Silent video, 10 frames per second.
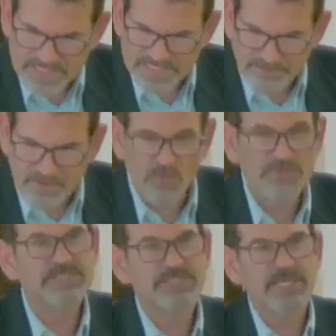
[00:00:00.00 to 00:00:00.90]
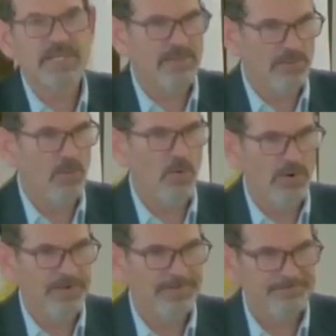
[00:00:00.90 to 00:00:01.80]
its boast in the
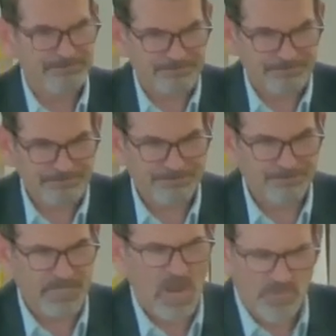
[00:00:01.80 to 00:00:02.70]
Lord. I